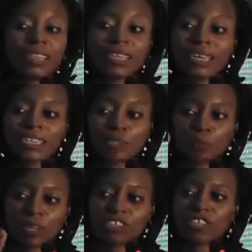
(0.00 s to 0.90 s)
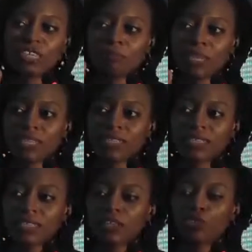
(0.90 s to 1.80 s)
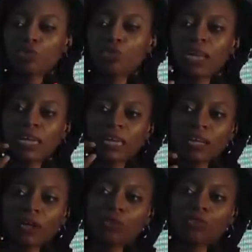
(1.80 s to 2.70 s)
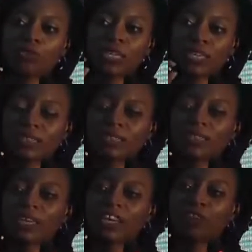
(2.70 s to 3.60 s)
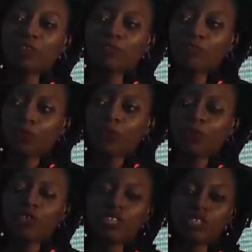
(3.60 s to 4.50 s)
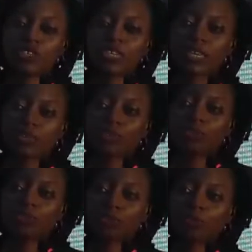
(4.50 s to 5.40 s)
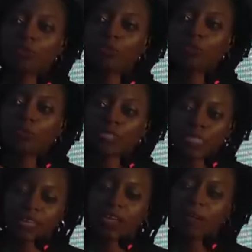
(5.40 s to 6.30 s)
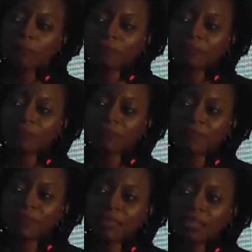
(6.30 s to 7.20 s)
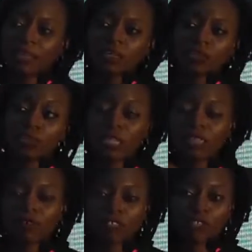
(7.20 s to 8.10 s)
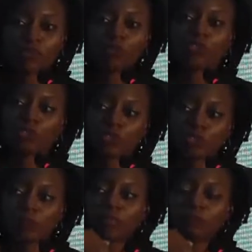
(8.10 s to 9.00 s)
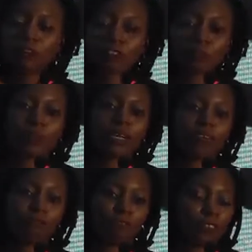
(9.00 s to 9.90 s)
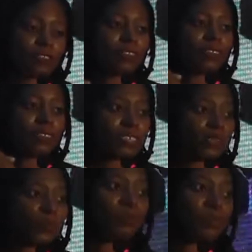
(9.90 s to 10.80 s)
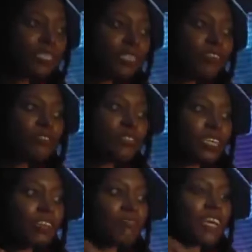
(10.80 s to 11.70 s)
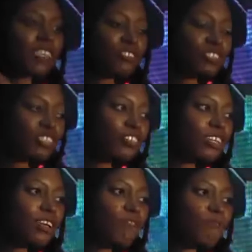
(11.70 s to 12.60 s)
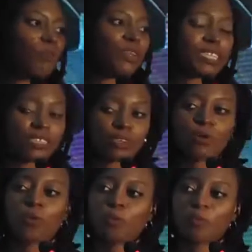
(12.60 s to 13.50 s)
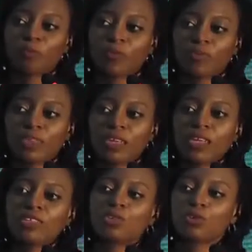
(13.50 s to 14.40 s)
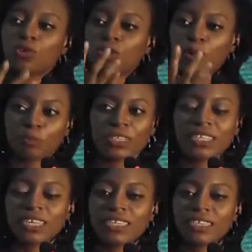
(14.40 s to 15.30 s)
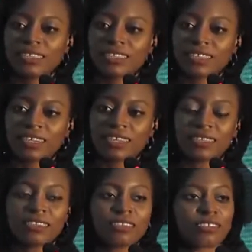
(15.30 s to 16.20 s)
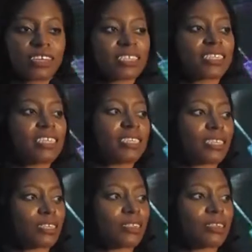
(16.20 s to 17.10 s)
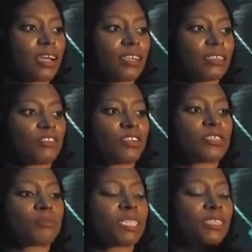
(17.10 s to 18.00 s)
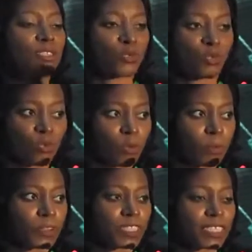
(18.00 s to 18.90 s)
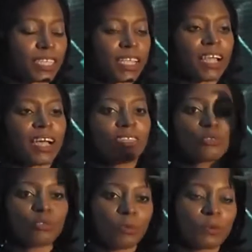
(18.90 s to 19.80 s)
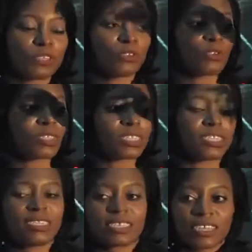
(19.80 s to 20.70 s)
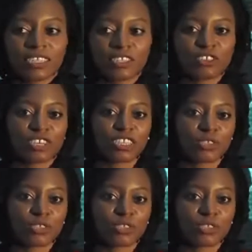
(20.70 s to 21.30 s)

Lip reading: They are specially mixed to allow you get the kind of flow you need to get through a robotic arm. So in the video, we saw something moving back and forth. This be a real-life cartridge for printing at home. So computer-aided design translated to a robot, and the robot knows the design you're trying